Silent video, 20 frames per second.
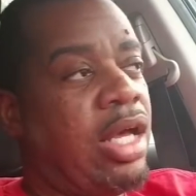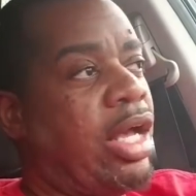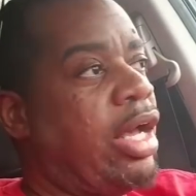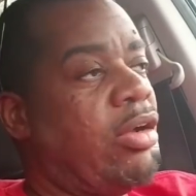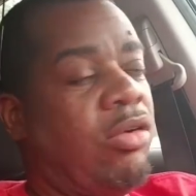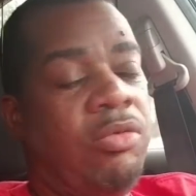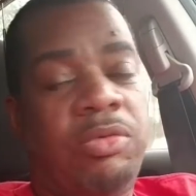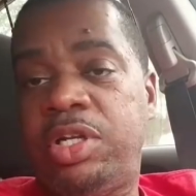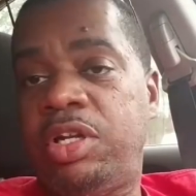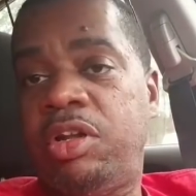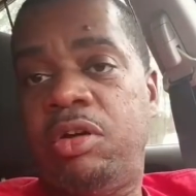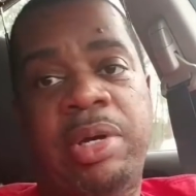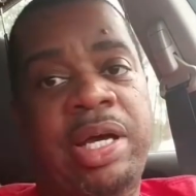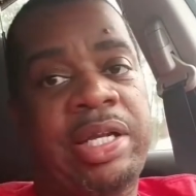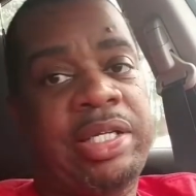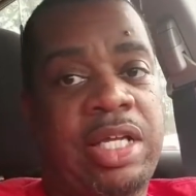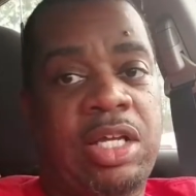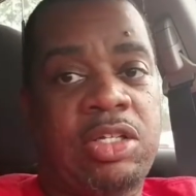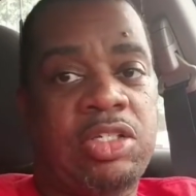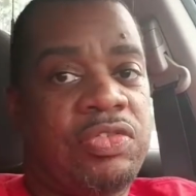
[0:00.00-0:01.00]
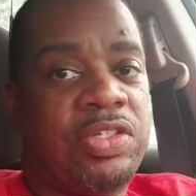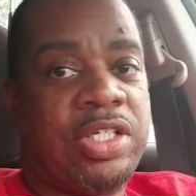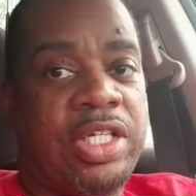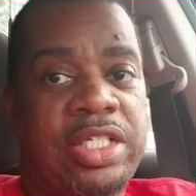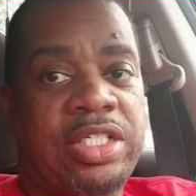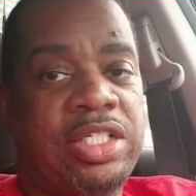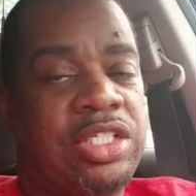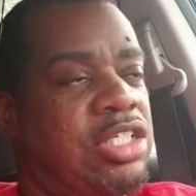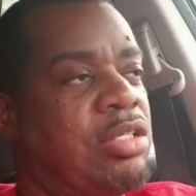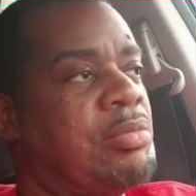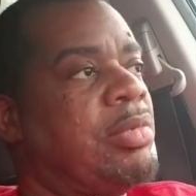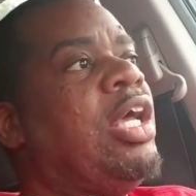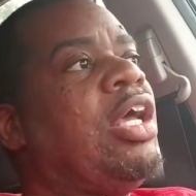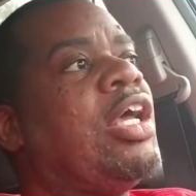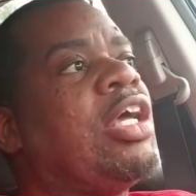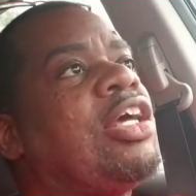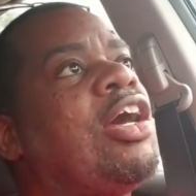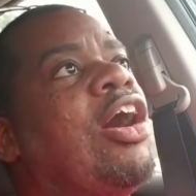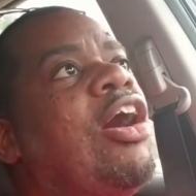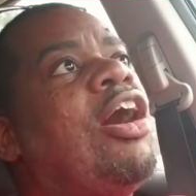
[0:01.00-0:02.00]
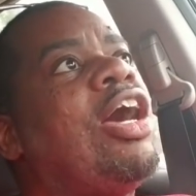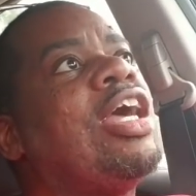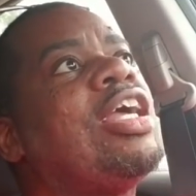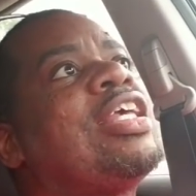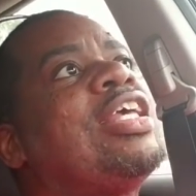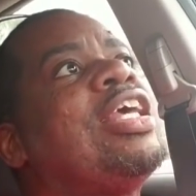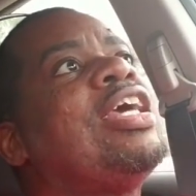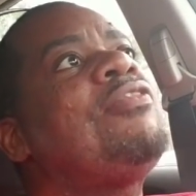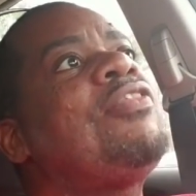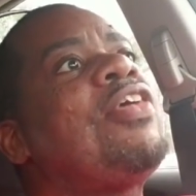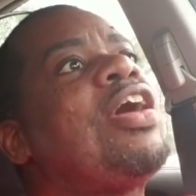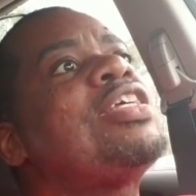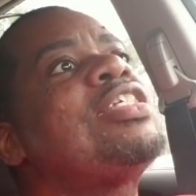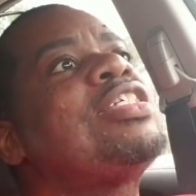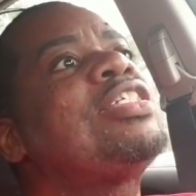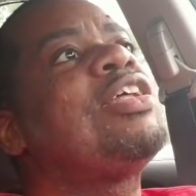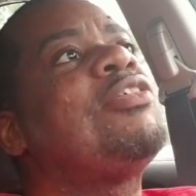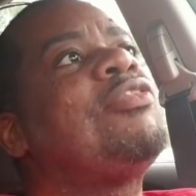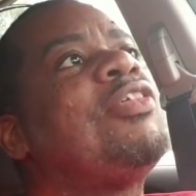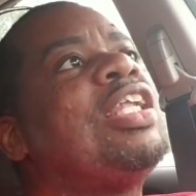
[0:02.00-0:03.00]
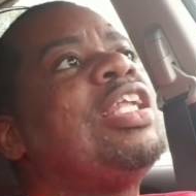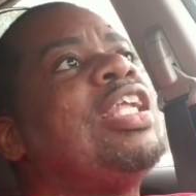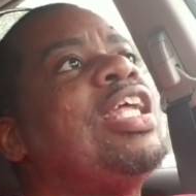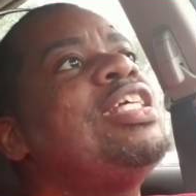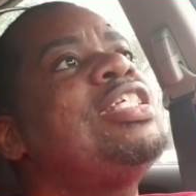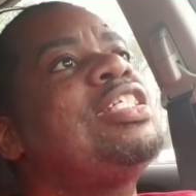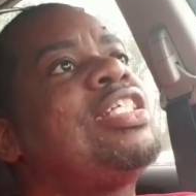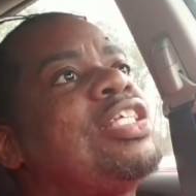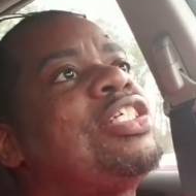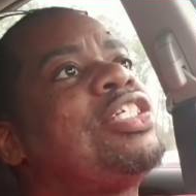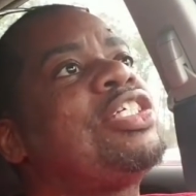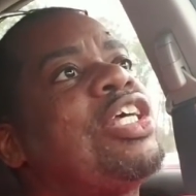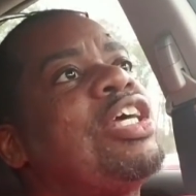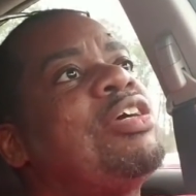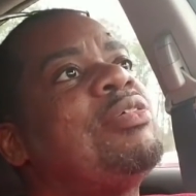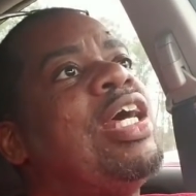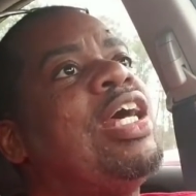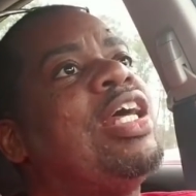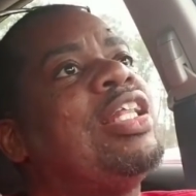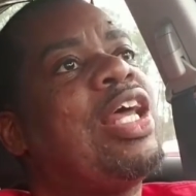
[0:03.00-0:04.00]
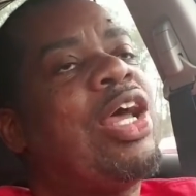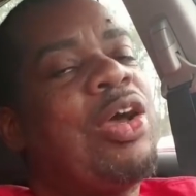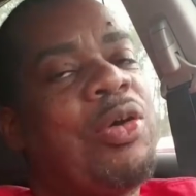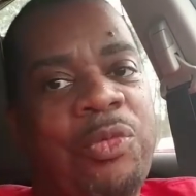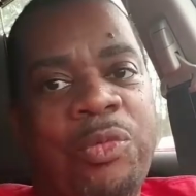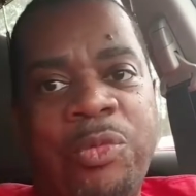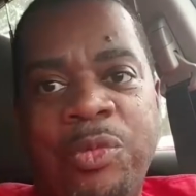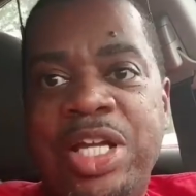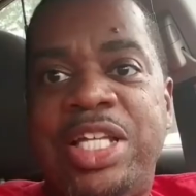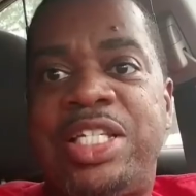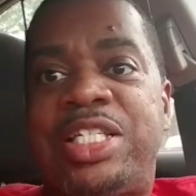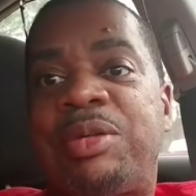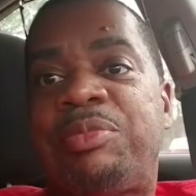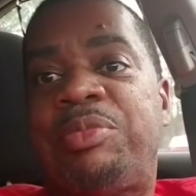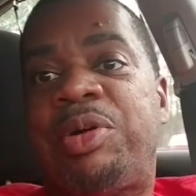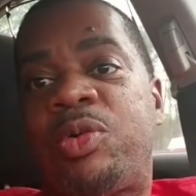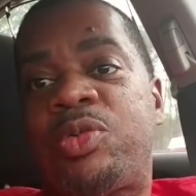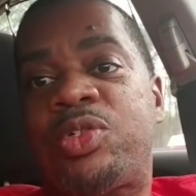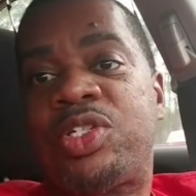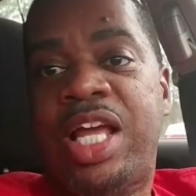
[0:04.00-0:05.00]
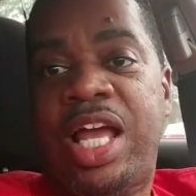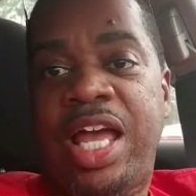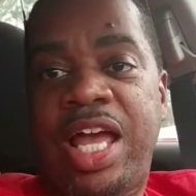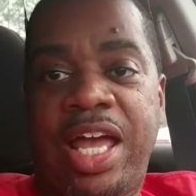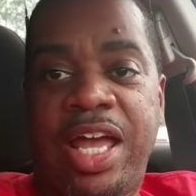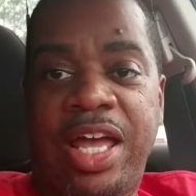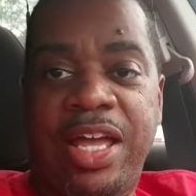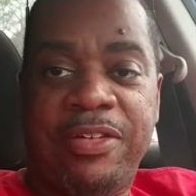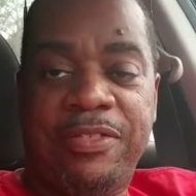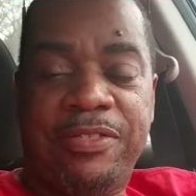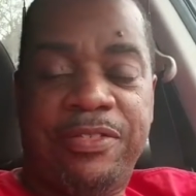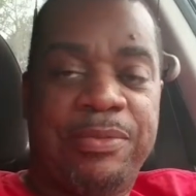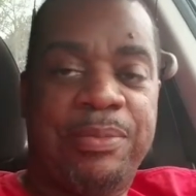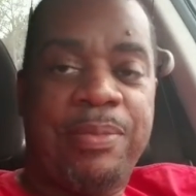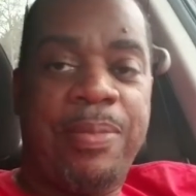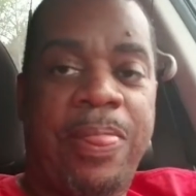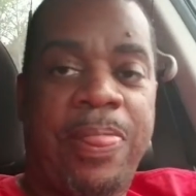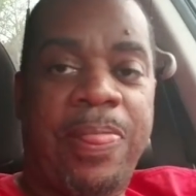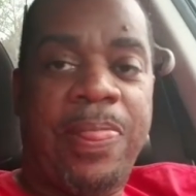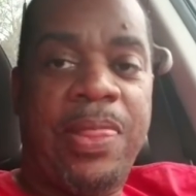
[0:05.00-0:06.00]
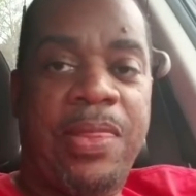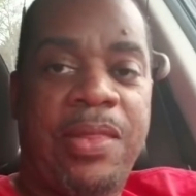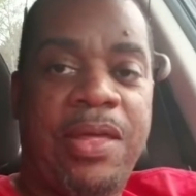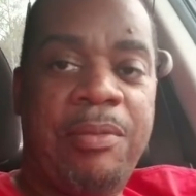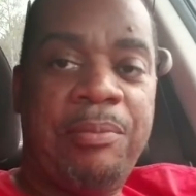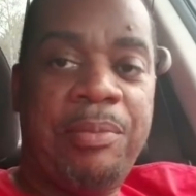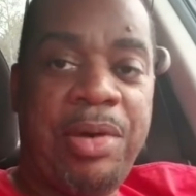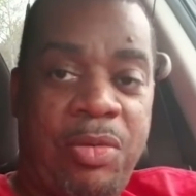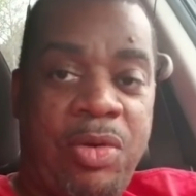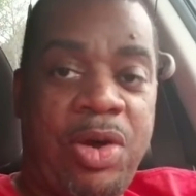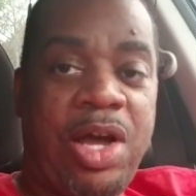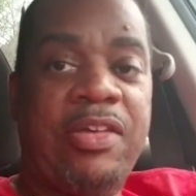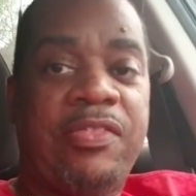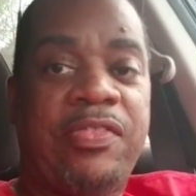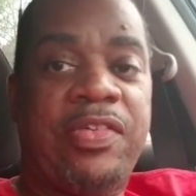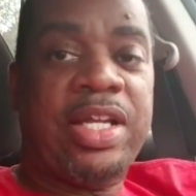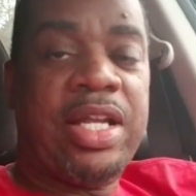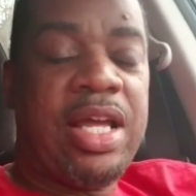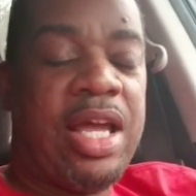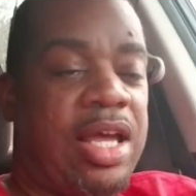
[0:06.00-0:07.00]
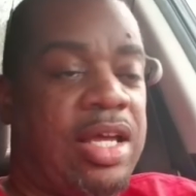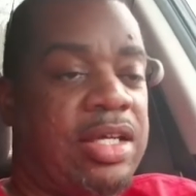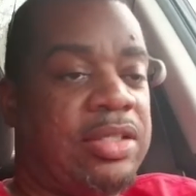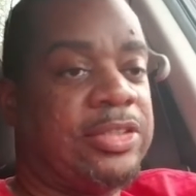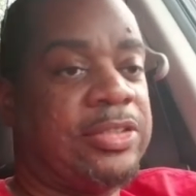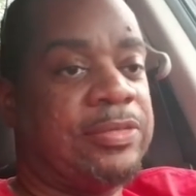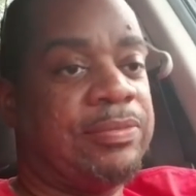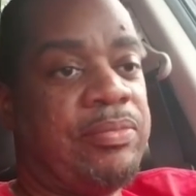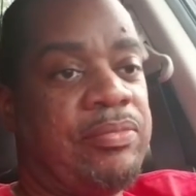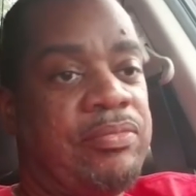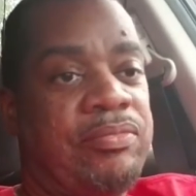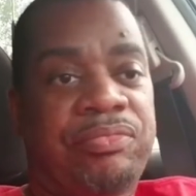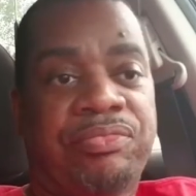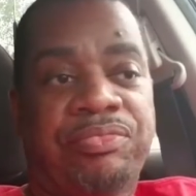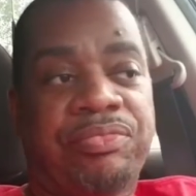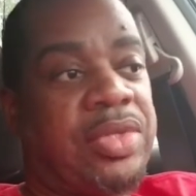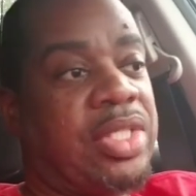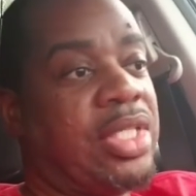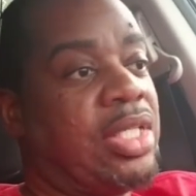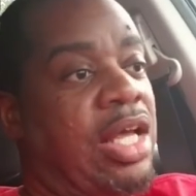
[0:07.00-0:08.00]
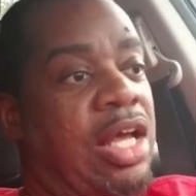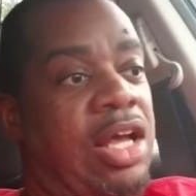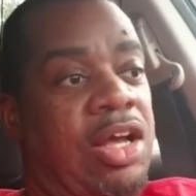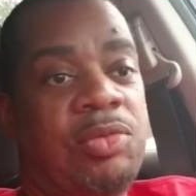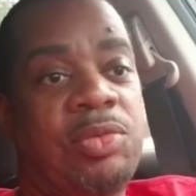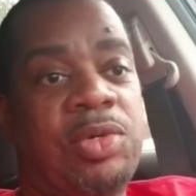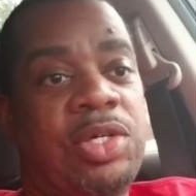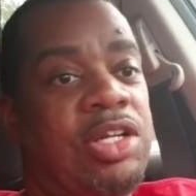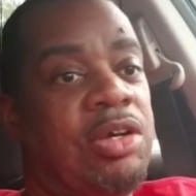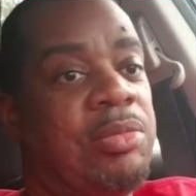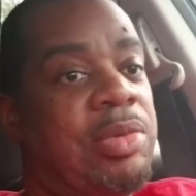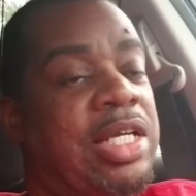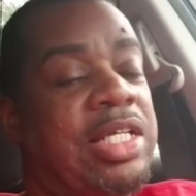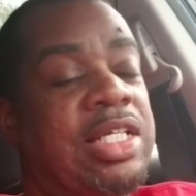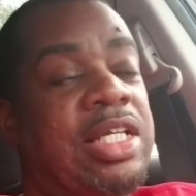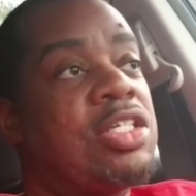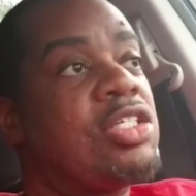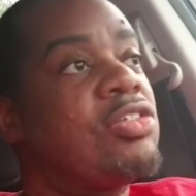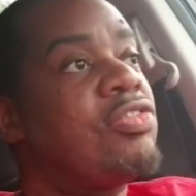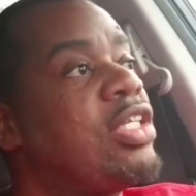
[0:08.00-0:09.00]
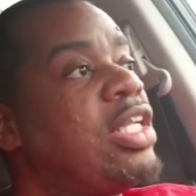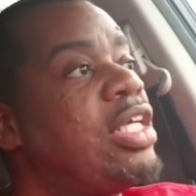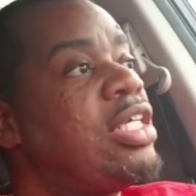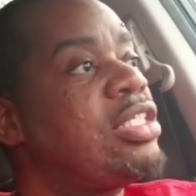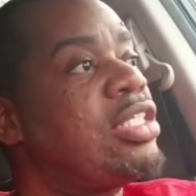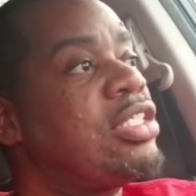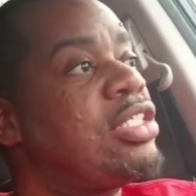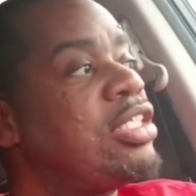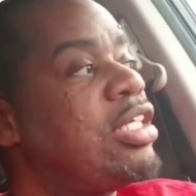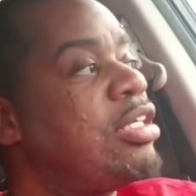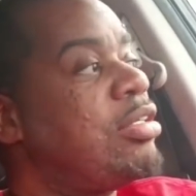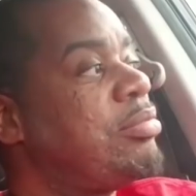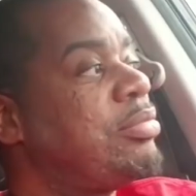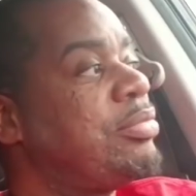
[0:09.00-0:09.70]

I don't want nobody else's relationship. God, give us the relationship that we supposed to have, my wife and I. I don't want nobody else's relationship.